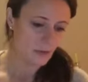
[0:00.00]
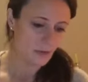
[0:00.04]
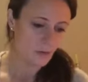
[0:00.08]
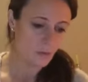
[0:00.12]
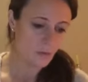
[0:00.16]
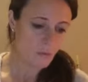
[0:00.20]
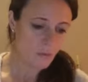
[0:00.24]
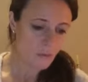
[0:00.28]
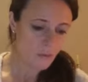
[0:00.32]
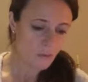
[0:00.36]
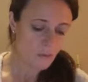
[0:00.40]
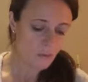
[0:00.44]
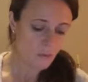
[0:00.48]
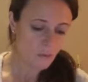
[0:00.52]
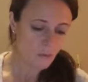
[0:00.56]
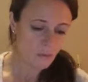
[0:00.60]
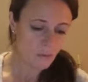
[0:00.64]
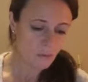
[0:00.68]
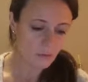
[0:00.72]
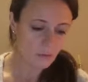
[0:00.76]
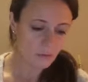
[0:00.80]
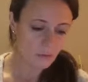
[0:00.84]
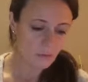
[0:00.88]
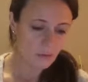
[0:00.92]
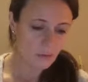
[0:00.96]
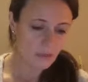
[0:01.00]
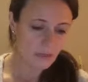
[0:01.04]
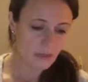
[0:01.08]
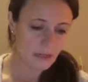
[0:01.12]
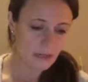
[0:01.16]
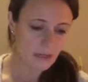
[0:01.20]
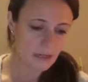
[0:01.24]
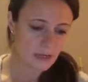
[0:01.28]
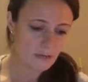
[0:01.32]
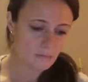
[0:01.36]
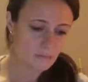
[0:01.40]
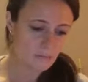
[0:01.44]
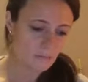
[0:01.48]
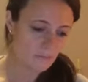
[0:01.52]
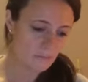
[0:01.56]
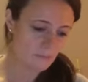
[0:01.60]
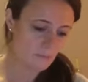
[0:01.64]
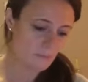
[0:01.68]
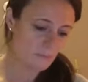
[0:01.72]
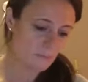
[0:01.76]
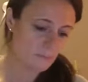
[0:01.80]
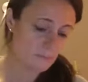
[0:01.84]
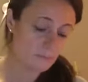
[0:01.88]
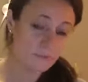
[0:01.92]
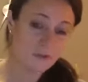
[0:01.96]
Or
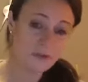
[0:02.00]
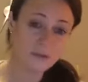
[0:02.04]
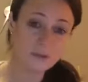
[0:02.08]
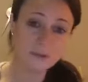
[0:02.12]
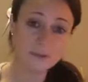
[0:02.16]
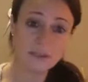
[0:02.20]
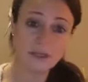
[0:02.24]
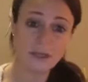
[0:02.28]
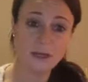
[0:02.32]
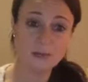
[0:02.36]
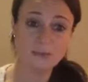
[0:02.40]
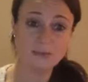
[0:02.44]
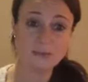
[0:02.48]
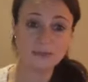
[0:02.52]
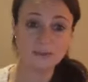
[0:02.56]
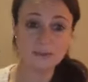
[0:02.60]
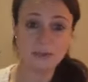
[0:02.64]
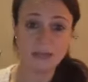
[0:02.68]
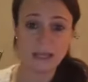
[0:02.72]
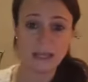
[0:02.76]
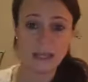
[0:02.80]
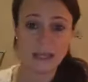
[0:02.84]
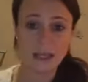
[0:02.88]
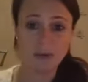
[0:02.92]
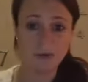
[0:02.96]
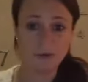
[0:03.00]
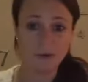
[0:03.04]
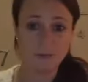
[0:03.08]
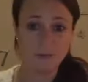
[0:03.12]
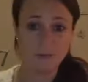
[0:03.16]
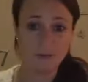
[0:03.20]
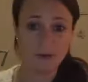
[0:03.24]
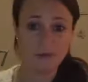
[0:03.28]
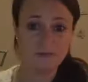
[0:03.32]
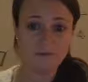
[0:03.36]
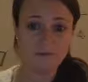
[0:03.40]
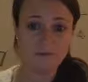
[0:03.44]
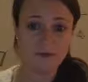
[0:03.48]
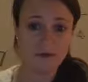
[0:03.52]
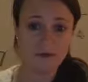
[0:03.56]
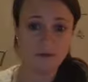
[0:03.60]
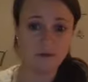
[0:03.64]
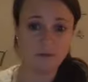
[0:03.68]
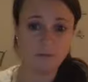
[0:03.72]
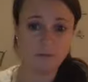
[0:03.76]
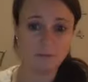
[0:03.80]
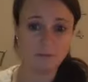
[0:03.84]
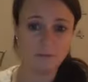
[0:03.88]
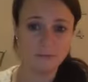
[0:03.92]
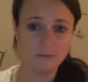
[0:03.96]
do as I'm doing here on my
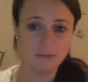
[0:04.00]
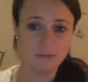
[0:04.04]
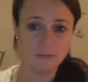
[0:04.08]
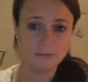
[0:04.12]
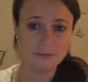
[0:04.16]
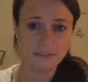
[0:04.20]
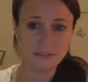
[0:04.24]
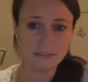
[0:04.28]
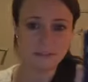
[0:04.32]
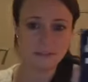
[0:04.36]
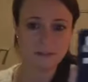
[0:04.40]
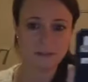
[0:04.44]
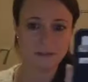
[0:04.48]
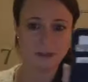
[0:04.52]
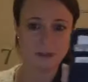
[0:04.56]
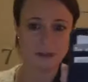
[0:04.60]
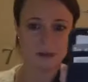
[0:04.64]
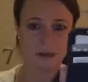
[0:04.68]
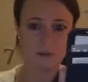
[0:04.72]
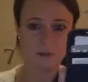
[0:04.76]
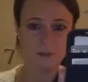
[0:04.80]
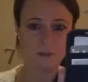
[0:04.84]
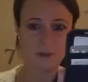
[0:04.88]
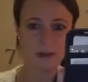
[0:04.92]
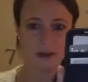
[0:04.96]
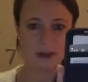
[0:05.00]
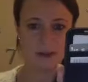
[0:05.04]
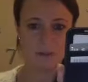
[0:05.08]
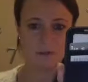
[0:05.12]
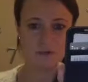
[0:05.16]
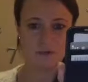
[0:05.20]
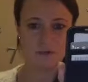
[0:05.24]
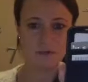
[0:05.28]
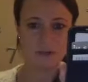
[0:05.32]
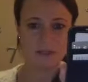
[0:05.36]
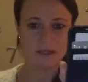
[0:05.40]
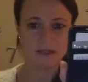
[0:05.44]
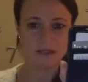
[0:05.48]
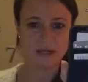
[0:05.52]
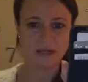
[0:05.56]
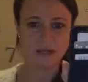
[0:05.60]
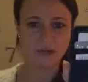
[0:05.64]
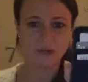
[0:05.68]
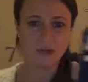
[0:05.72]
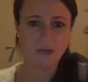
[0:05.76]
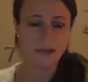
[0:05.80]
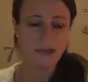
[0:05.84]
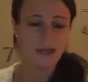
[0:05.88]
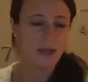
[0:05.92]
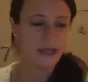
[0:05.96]
phone. Oops, I can't work out which way to go.
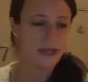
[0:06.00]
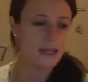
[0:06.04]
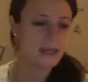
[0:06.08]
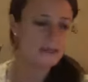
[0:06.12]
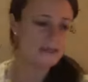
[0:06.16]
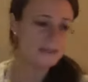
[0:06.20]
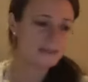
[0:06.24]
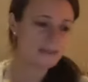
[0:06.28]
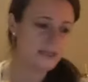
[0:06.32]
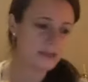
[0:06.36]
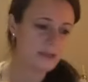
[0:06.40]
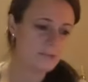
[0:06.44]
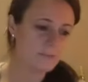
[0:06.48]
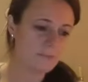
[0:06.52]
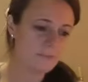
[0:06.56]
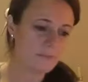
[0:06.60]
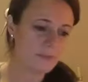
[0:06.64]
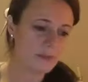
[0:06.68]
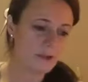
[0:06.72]
Is I'm